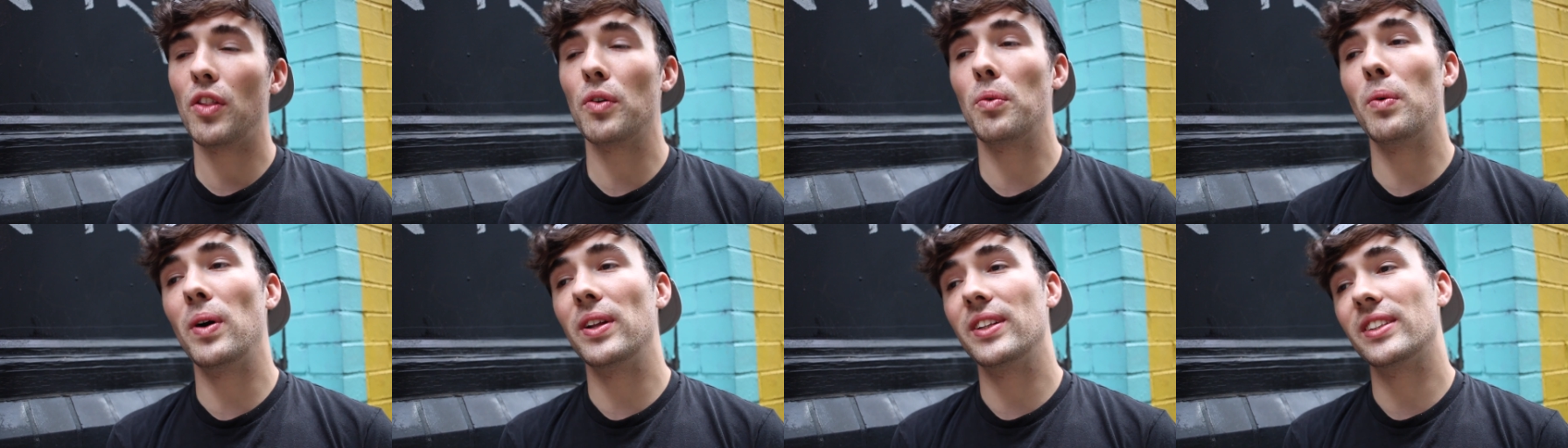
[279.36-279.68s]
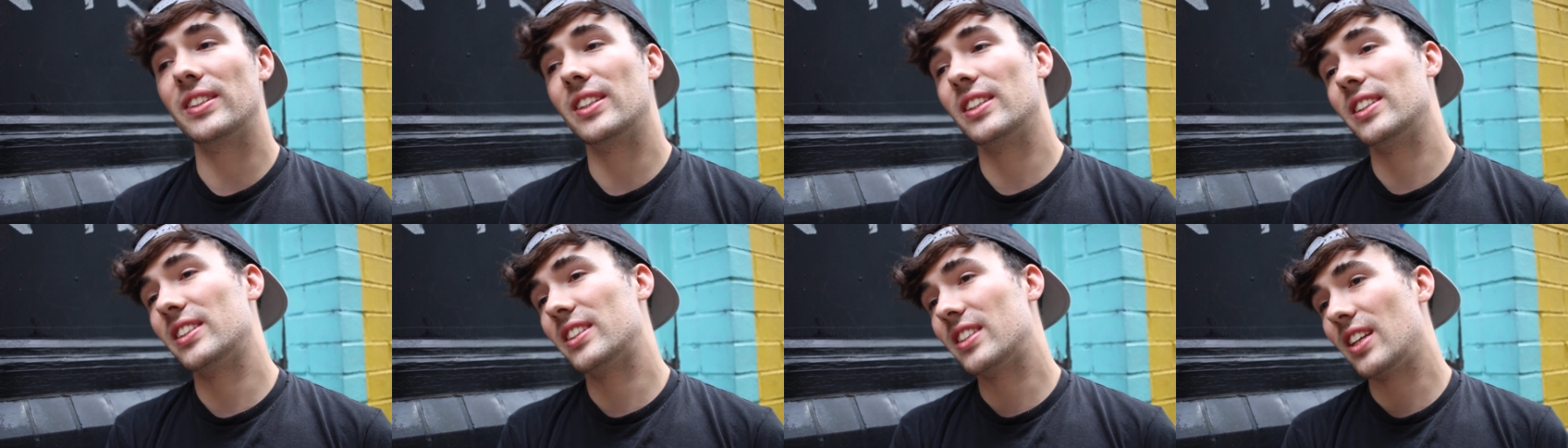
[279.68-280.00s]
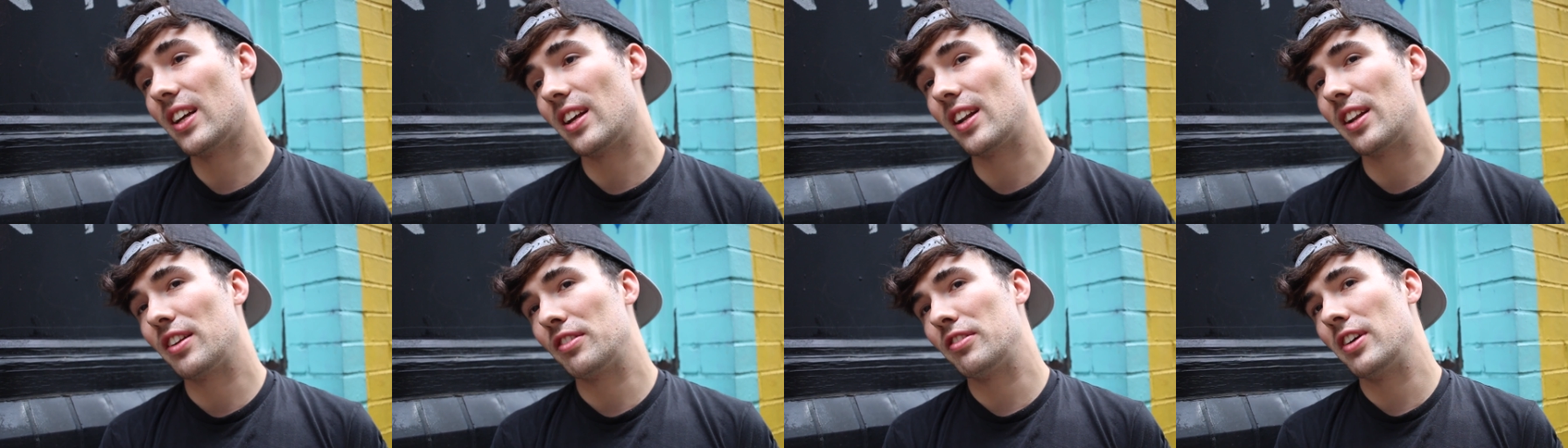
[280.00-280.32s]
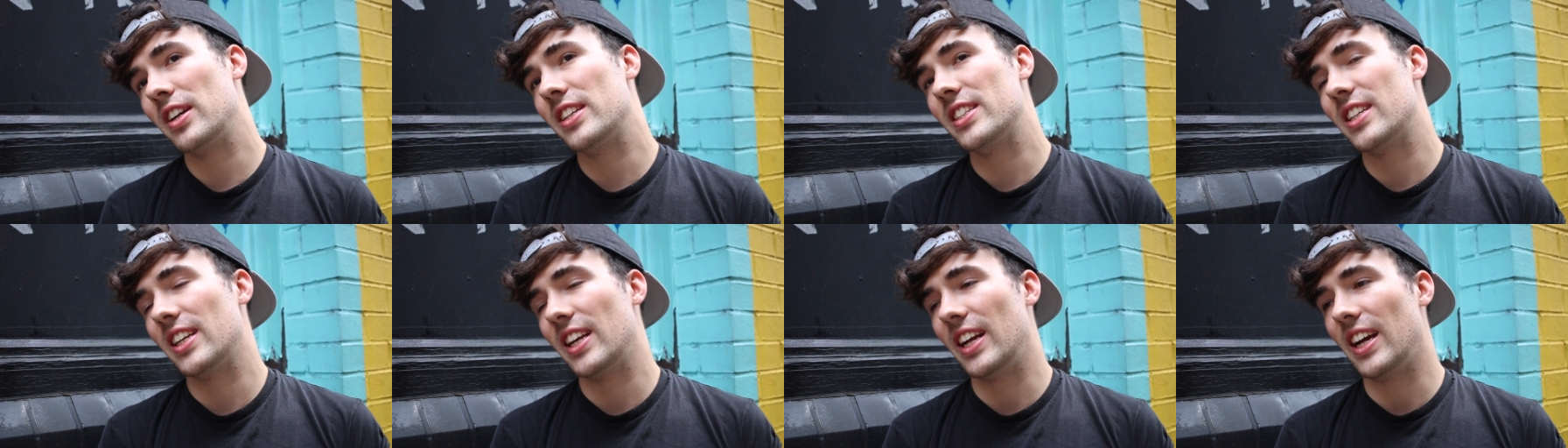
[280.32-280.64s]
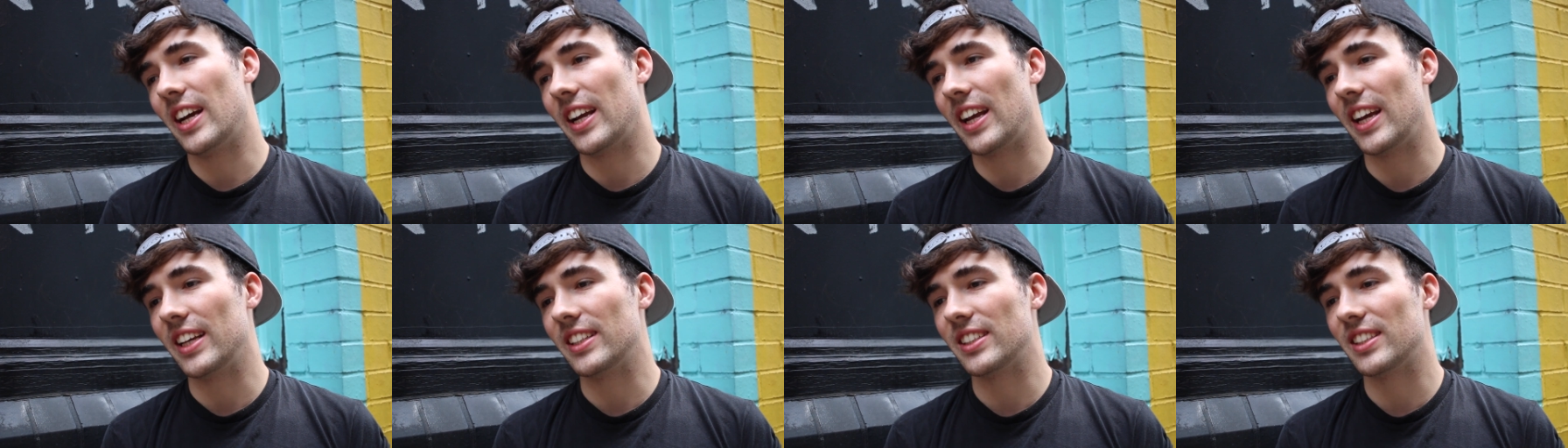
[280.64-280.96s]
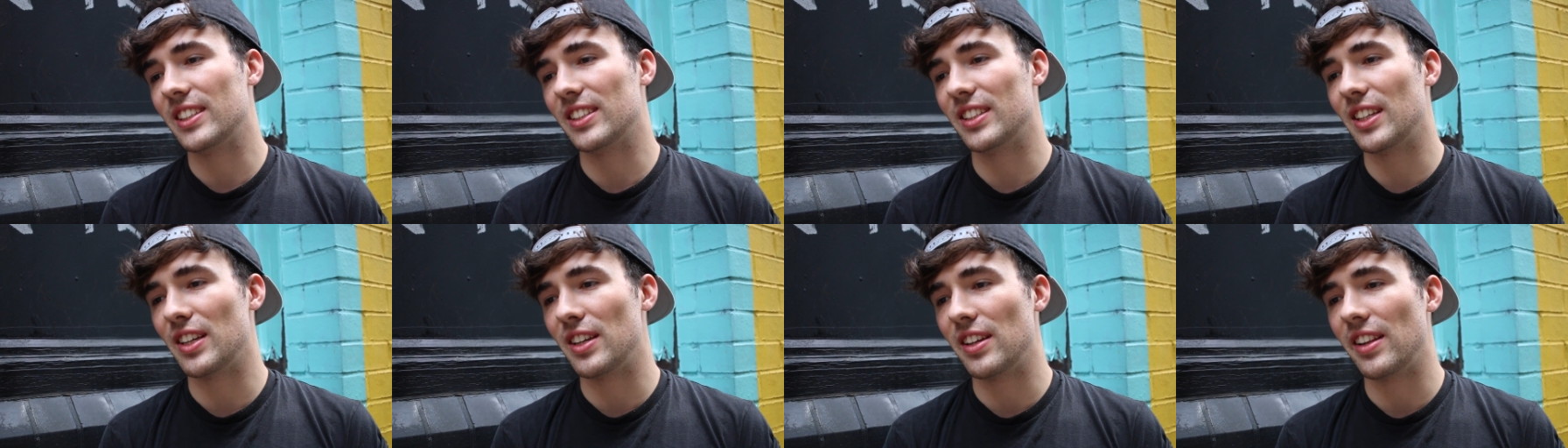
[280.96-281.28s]
The ones that started originally, I guess,
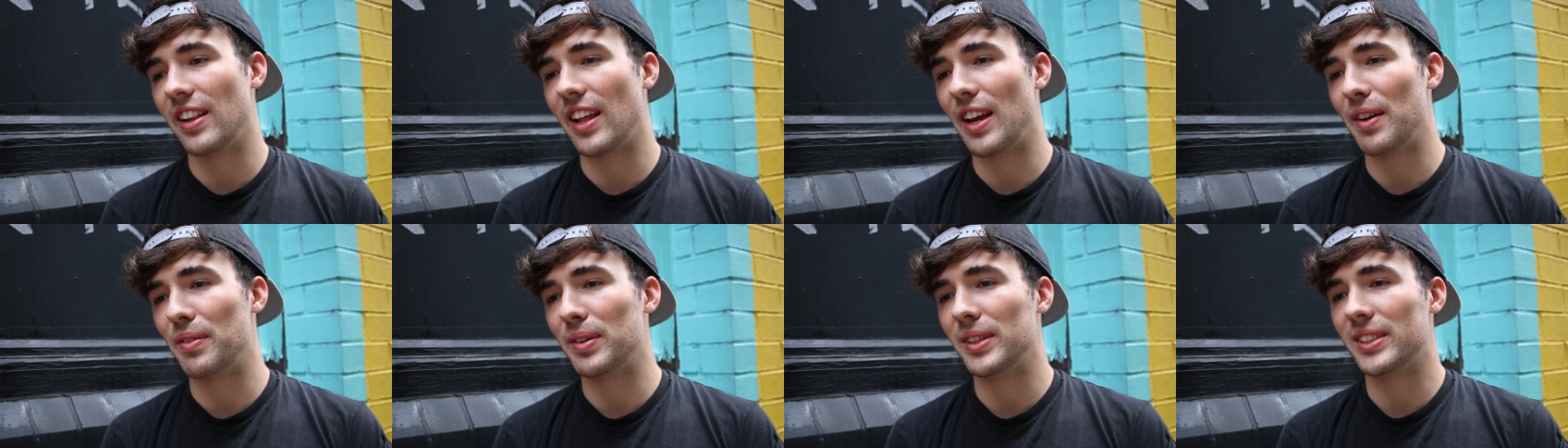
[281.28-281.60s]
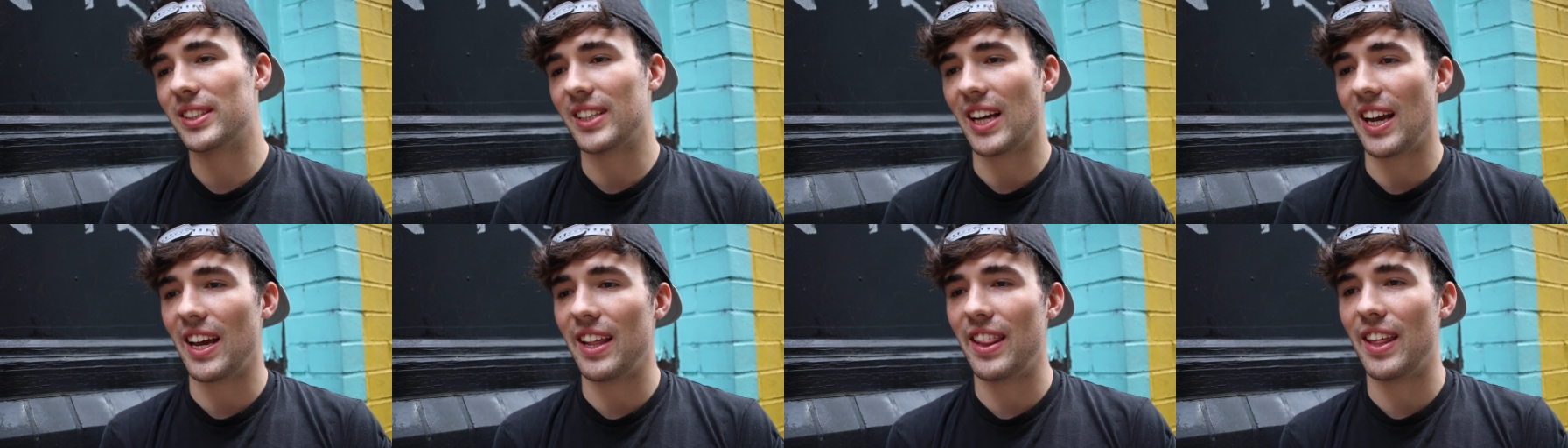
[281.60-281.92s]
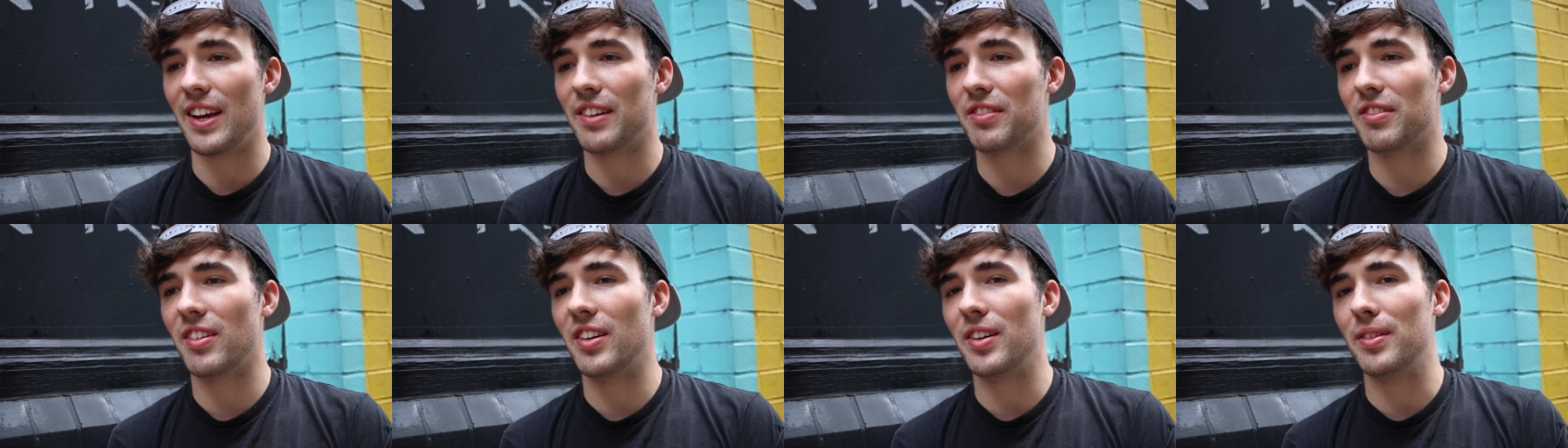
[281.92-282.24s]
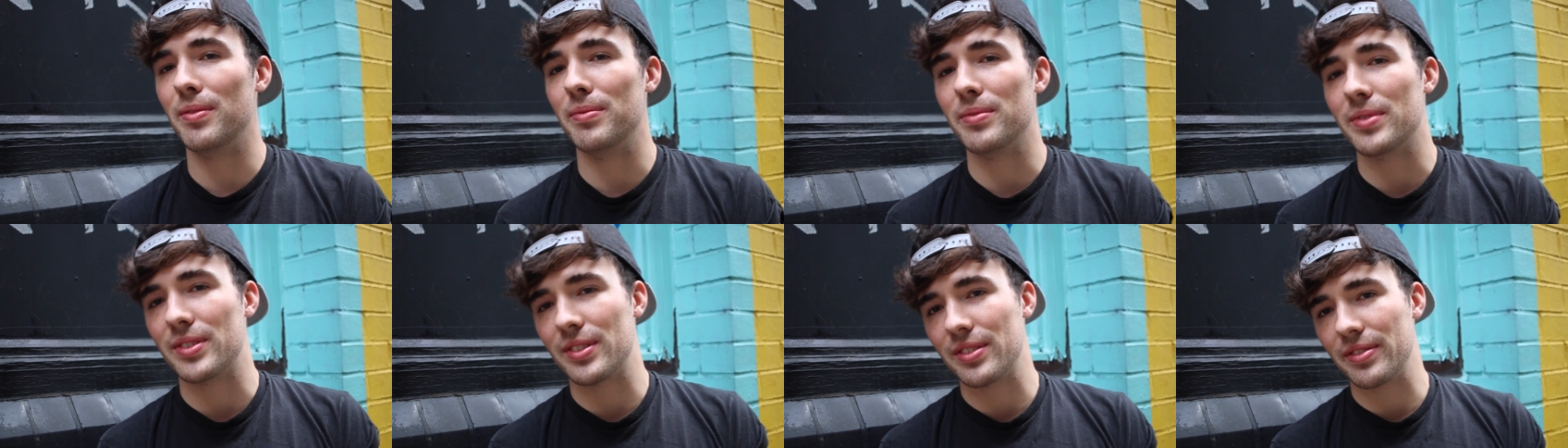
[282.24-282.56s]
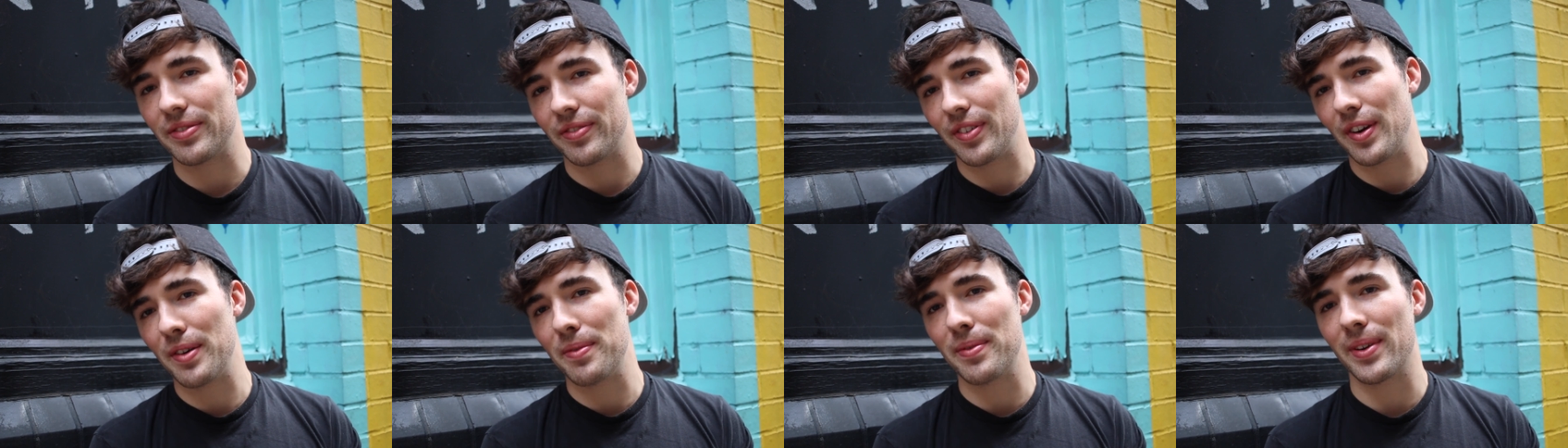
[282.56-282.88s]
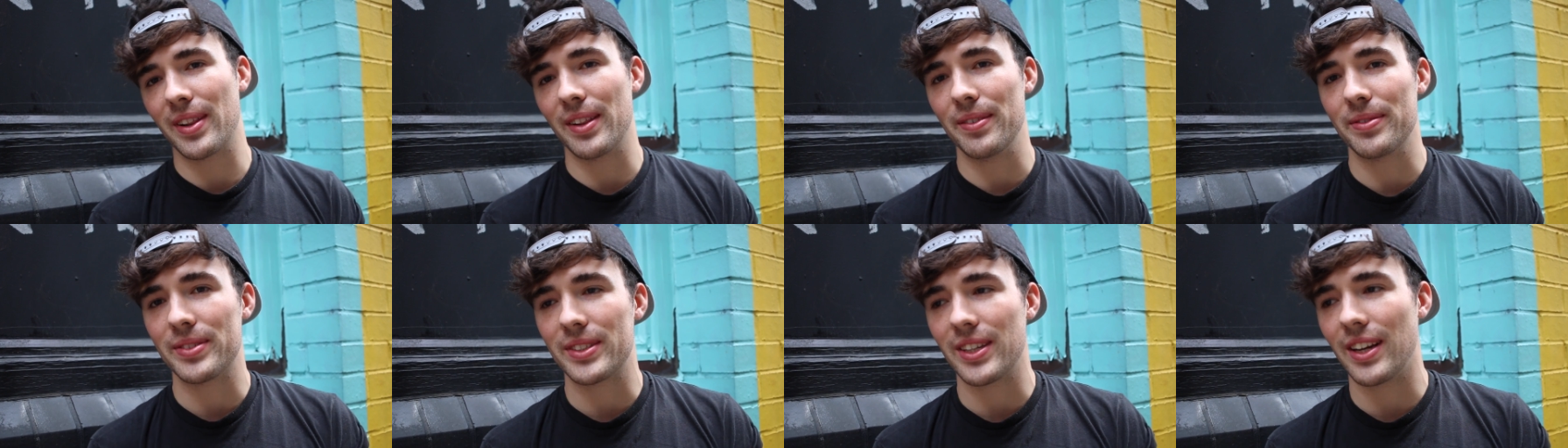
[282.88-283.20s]
because they were sat in their rooms
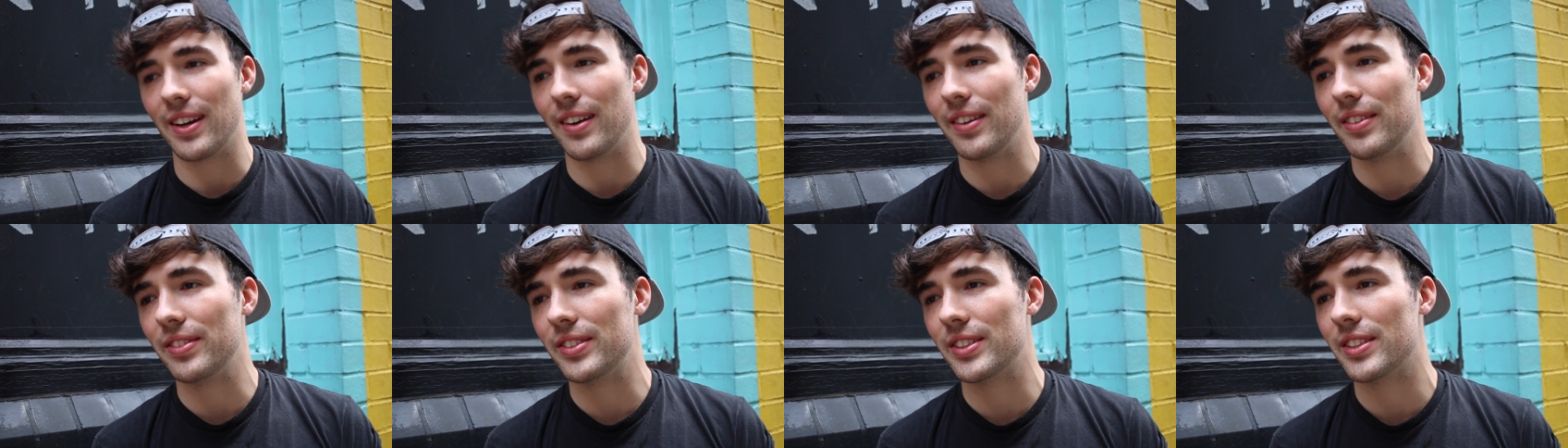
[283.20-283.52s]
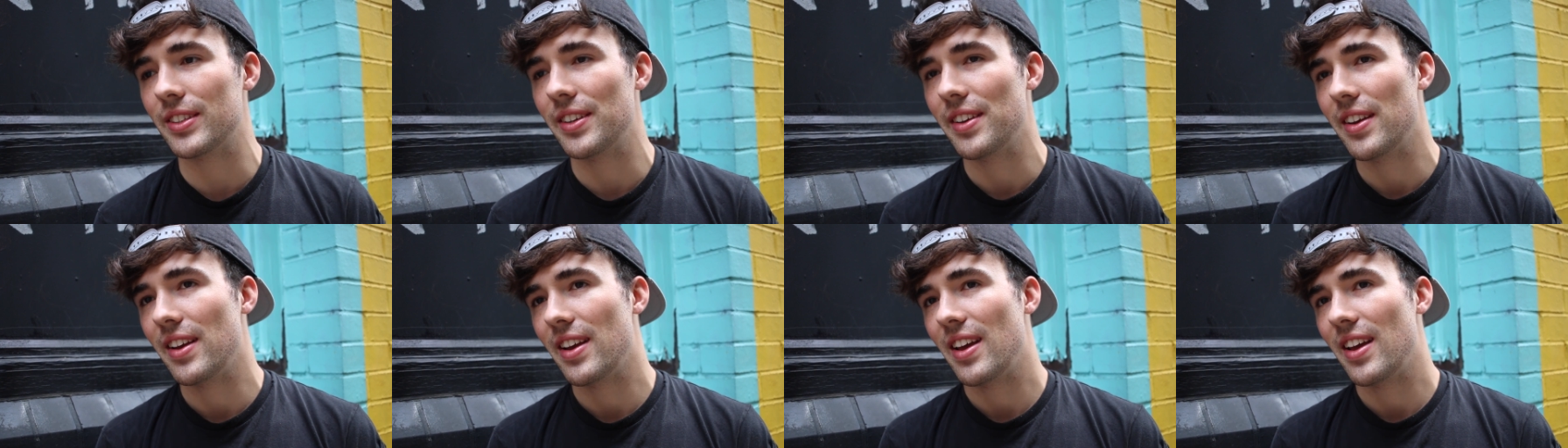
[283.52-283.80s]
filming themselves.